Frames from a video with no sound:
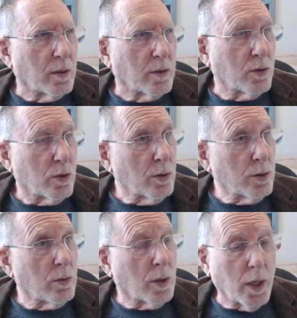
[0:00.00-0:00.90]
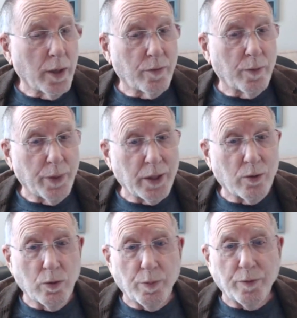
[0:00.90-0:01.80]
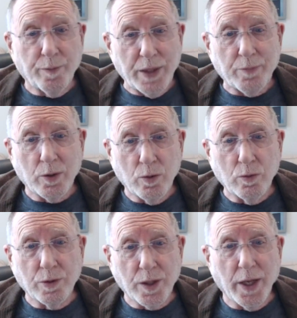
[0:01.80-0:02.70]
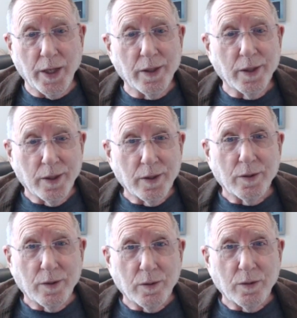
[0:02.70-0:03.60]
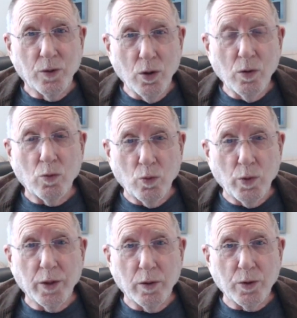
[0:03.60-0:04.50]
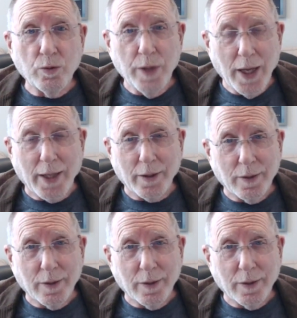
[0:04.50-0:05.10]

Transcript: there's also kind of a big group of people who say, no, we don't do that.